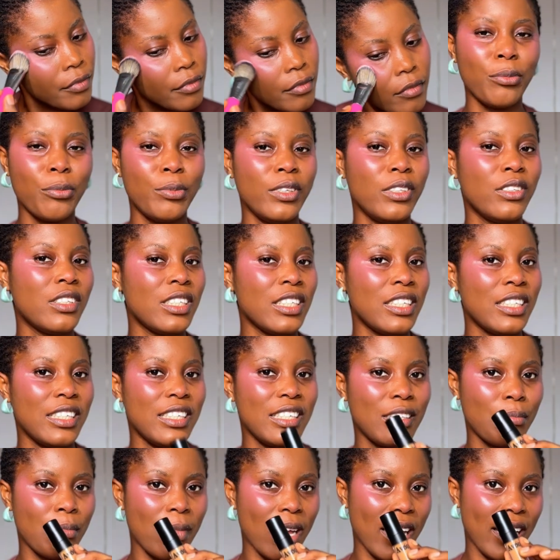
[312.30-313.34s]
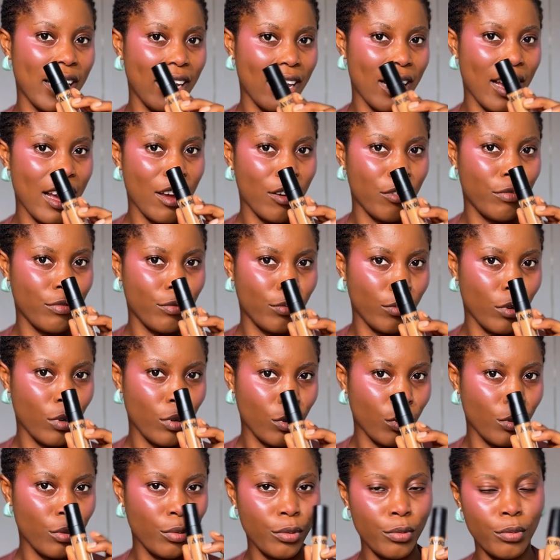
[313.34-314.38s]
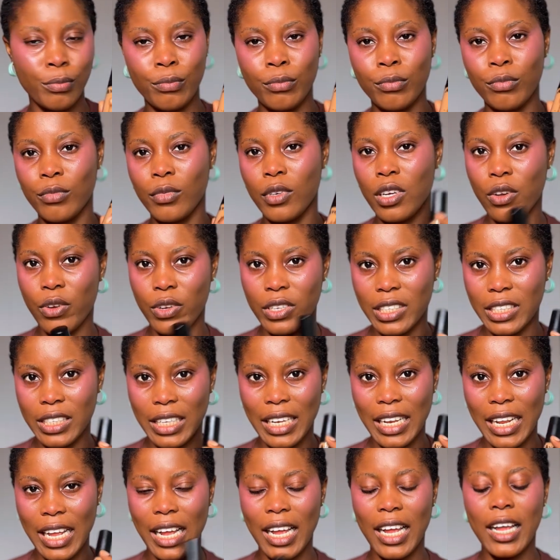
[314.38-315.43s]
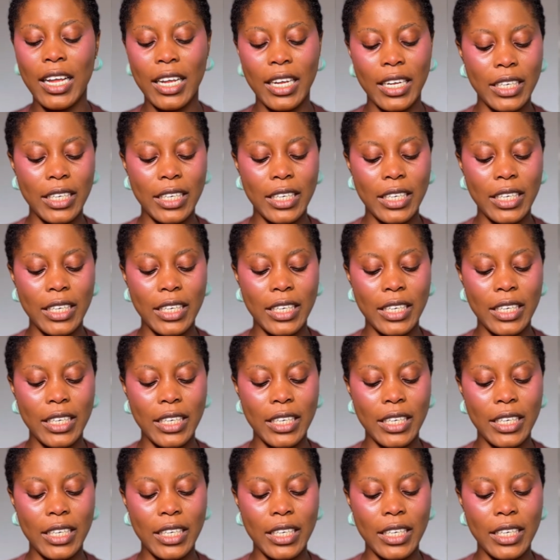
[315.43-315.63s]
I'll be using this my Avoid concealer.